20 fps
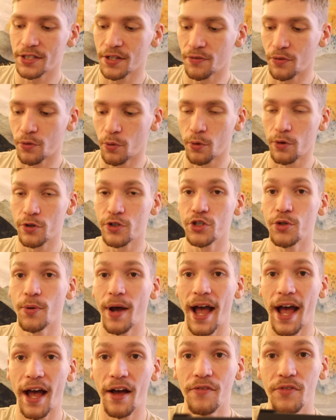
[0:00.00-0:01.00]
Of course, you
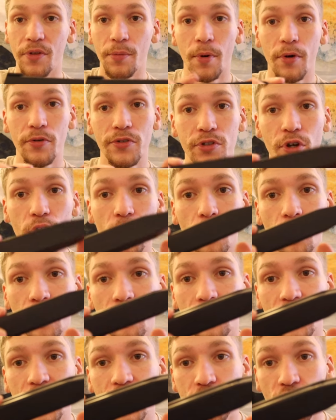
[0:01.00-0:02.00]
have the most notable
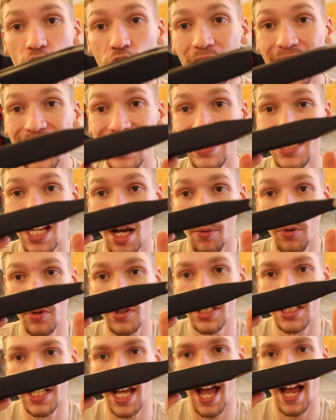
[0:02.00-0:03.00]
feature, a double
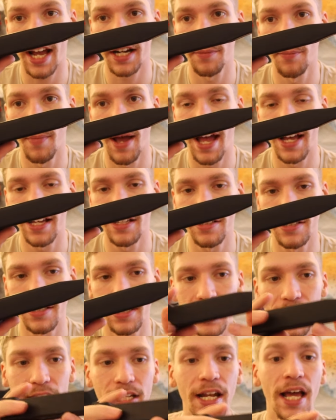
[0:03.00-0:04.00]
stacked
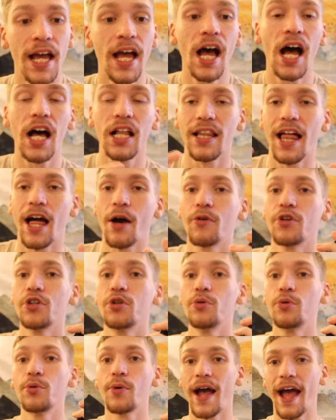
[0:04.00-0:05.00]
magazine, allowing
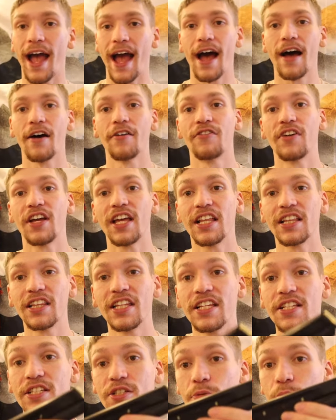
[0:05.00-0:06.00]
you to have, at
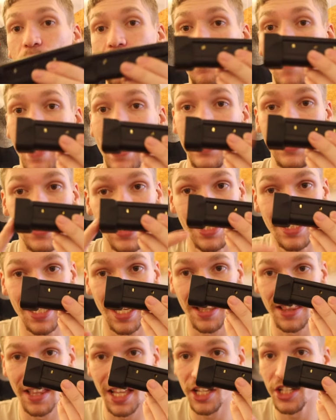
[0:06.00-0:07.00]
least with magazines
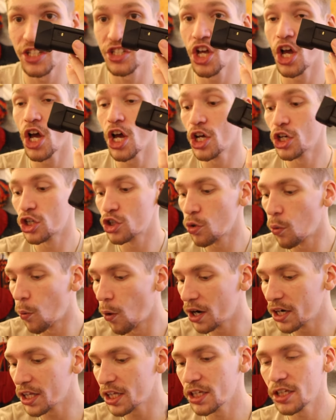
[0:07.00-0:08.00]
like this,
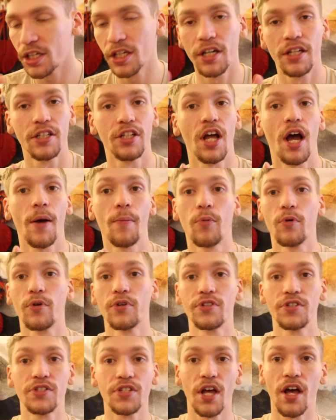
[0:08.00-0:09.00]
20
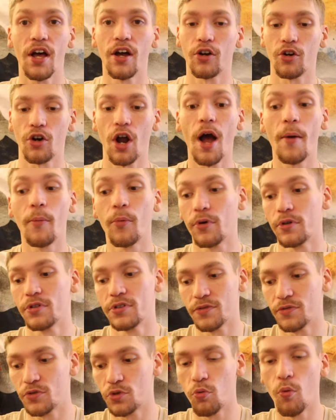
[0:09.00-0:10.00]
upwards
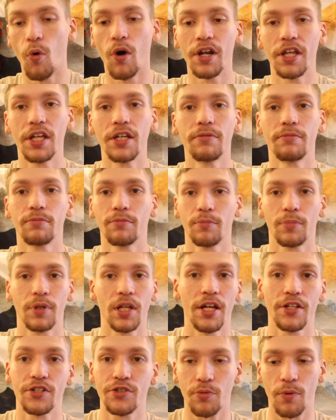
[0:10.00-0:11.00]
of 20
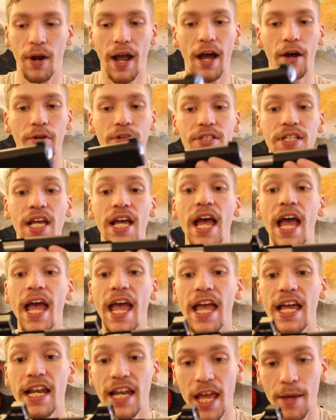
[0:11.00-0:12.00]
plus rounds
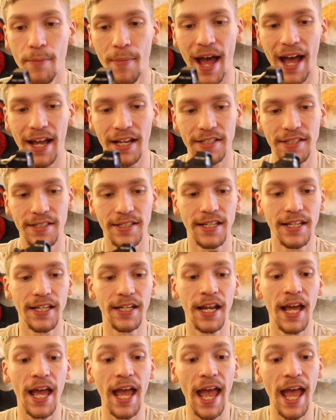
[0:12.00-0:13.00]
in a magazine,